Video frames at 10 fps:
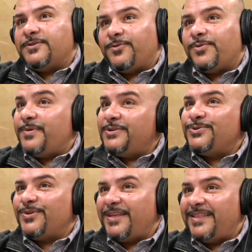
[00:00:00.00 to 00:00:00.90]
for to make
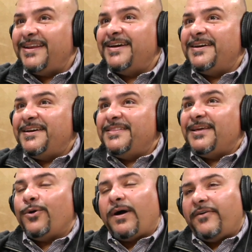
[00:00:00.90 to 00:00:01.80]
sure that they
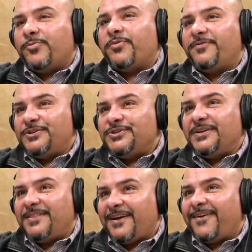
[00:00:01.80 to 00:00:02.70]
don't have a provision
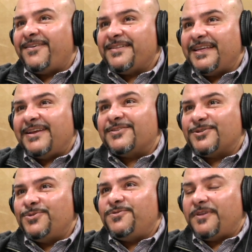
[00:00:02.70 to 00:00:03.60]
in there that
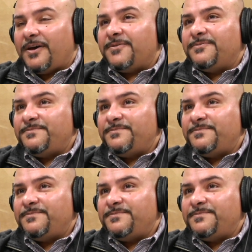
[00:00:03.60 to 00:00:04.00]
excludes that.